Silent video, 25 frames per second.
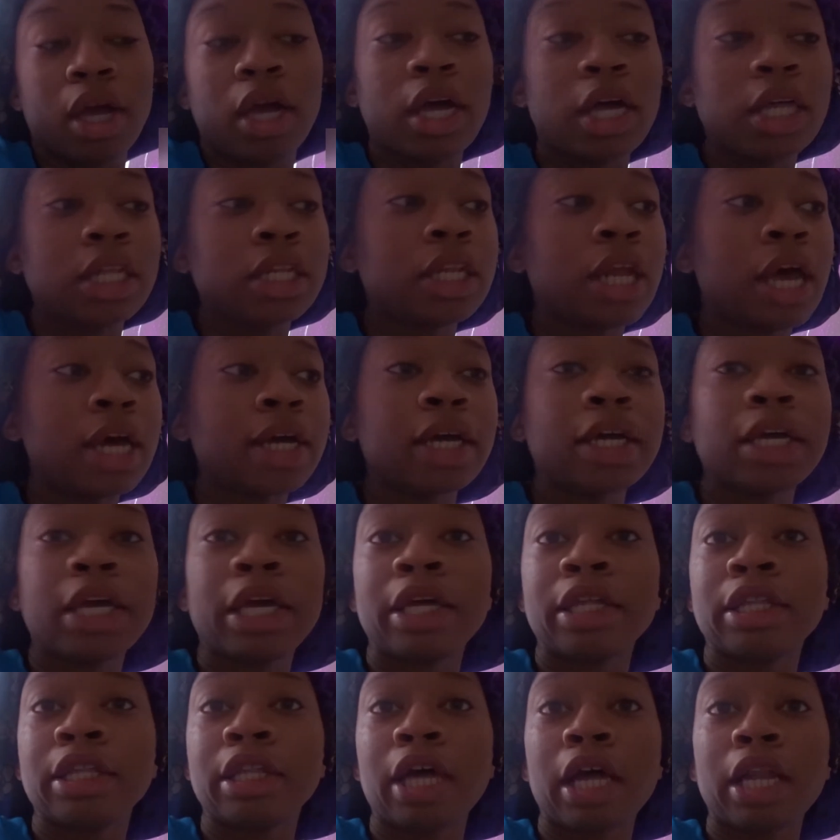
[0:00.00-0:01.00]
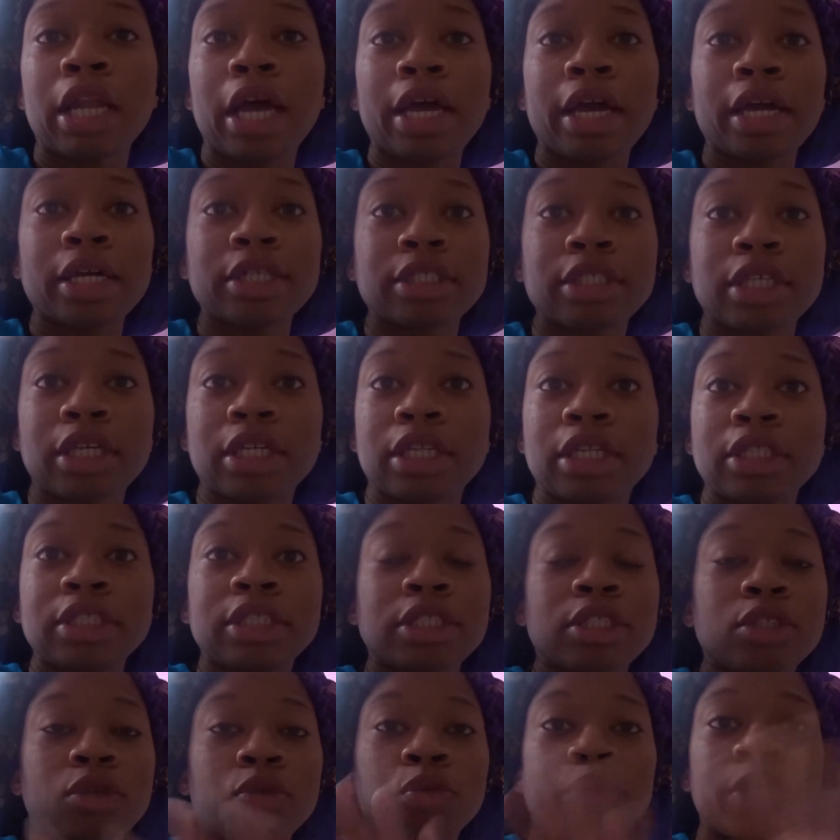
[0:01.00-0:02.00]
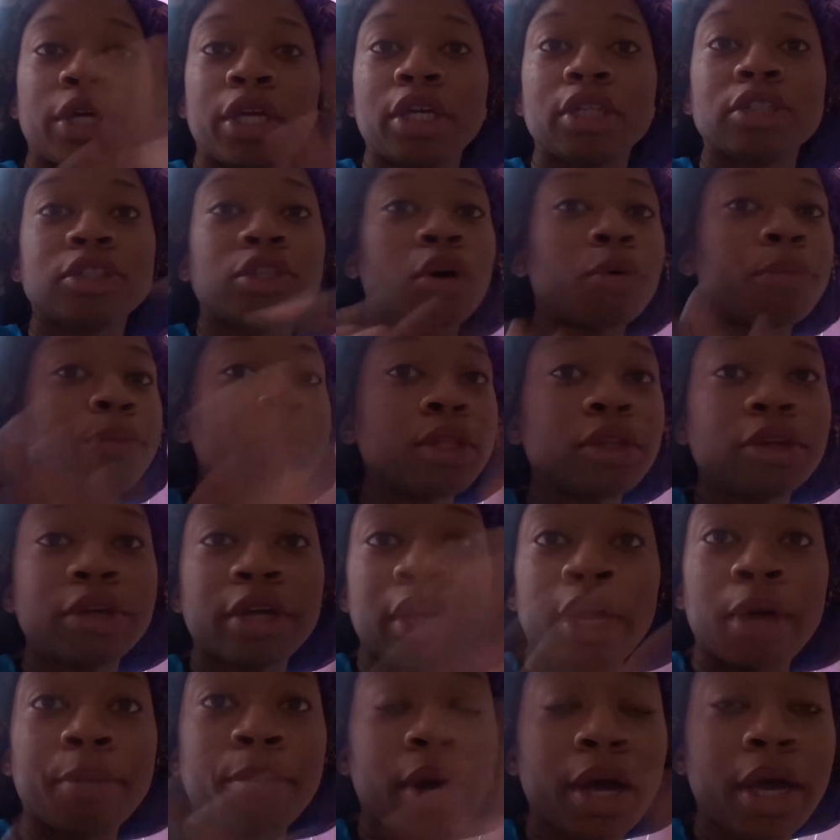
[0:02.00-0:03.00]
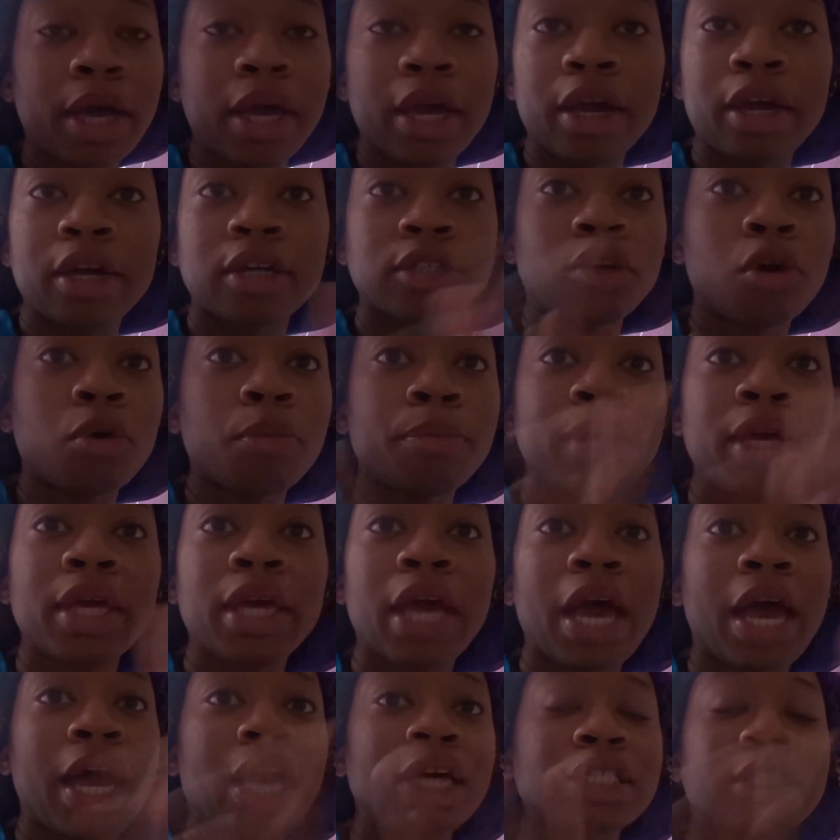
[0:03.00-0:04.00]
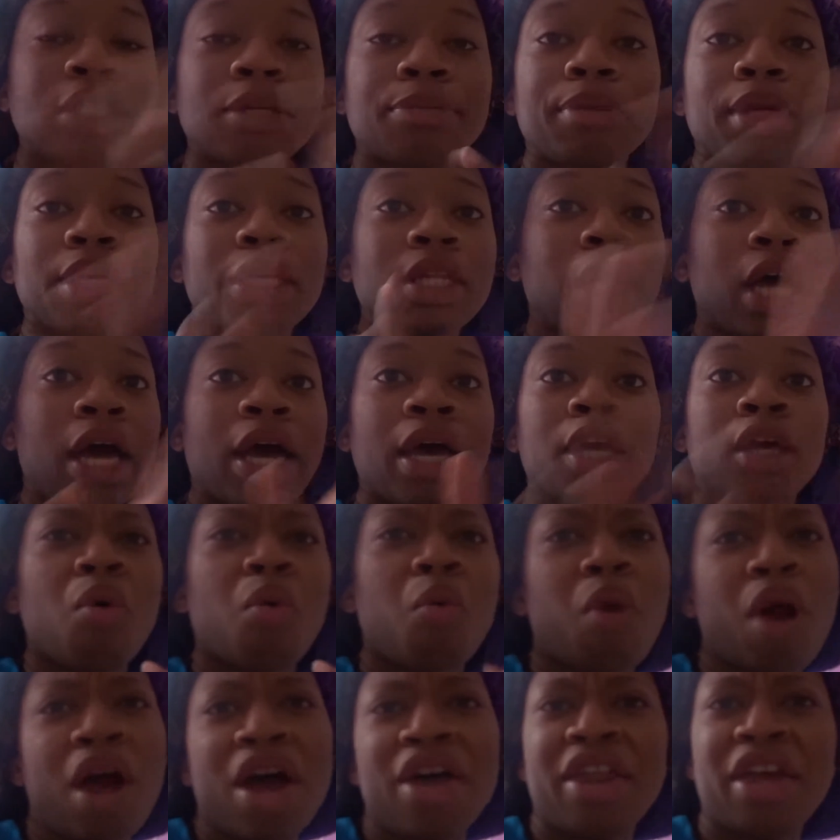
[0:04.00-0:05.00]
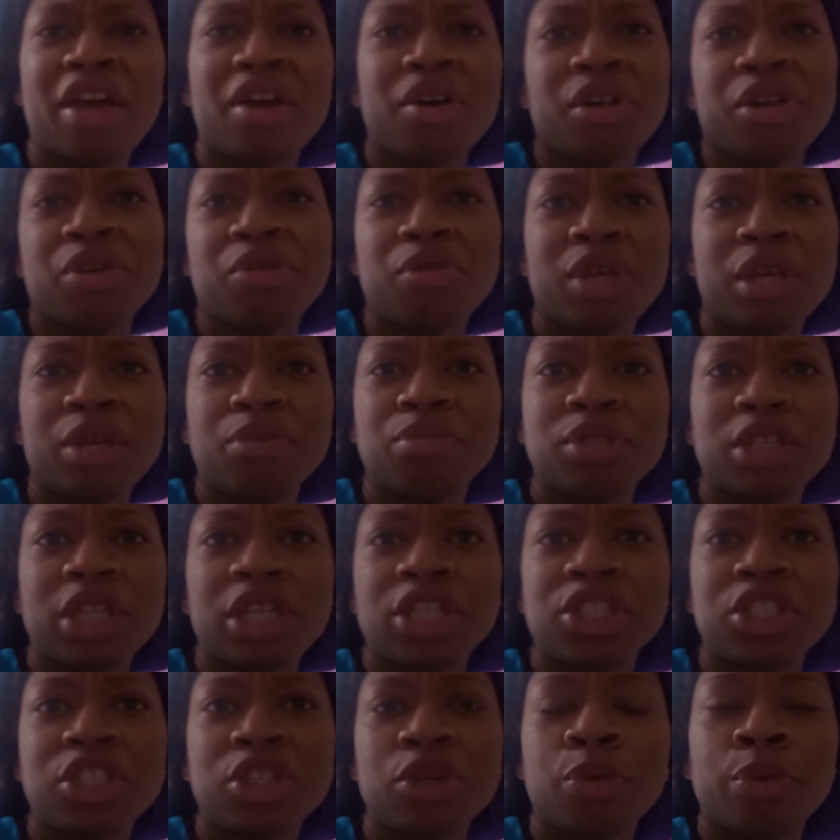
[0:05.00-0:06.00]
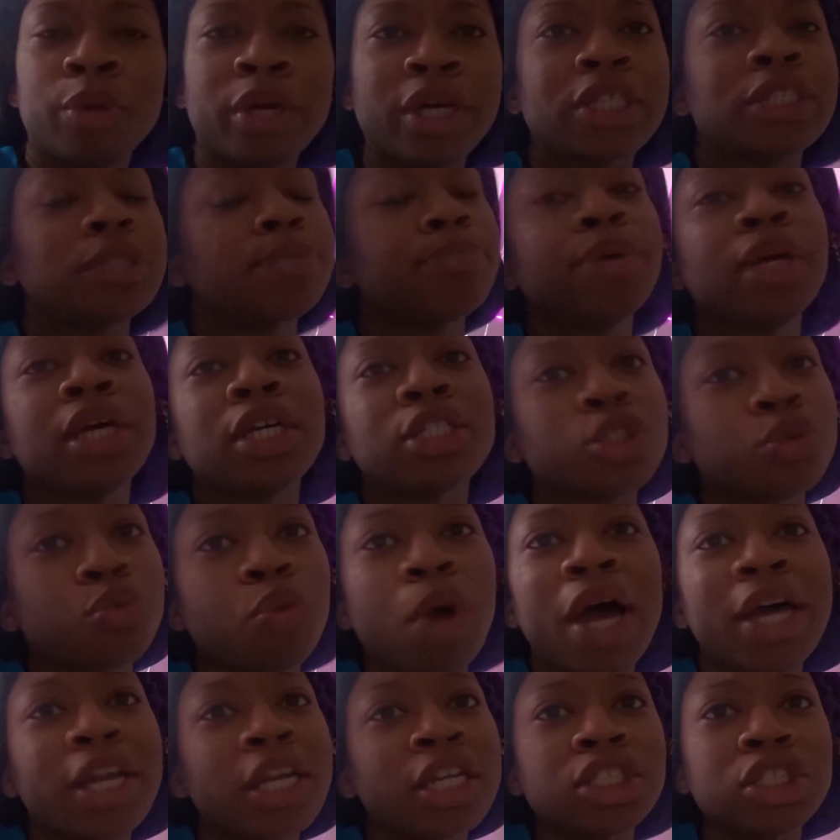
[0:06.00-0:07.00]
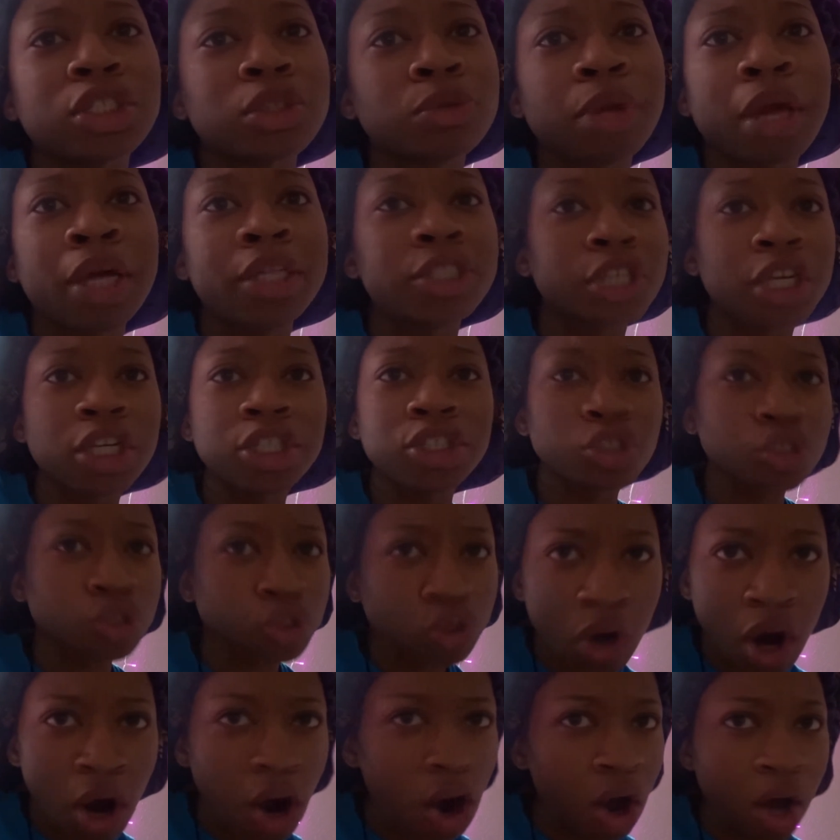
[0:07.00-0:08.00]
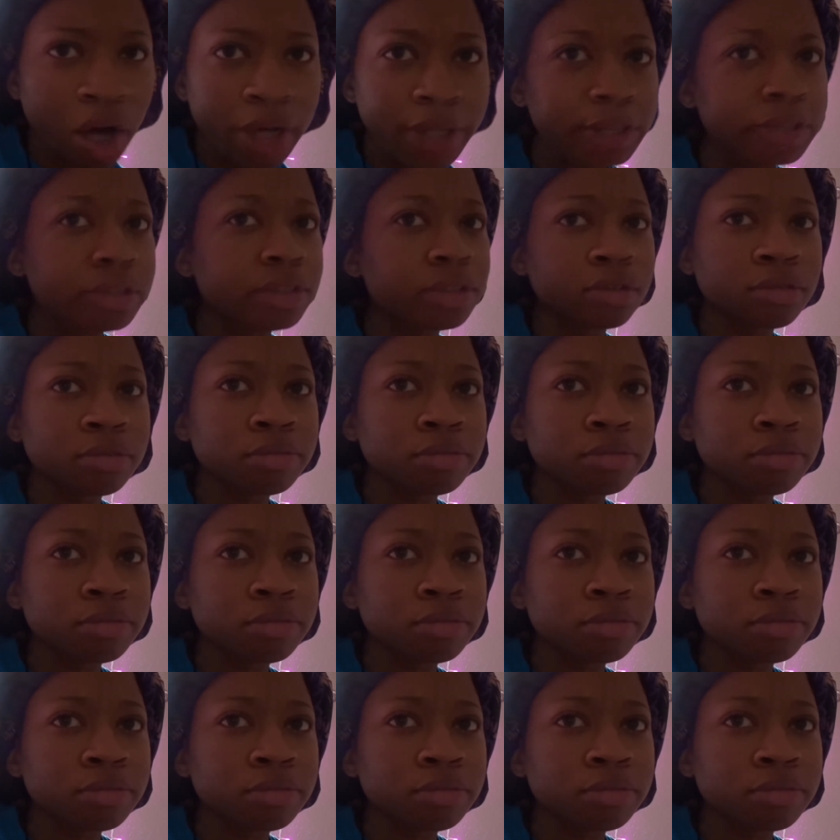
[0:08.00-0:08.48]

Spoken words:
Like I said, this is a week. Don't be looking at my hair. Don't be asking me like, why the hell you keep changing your wigs? Bitch, why didn't you not change your drawers?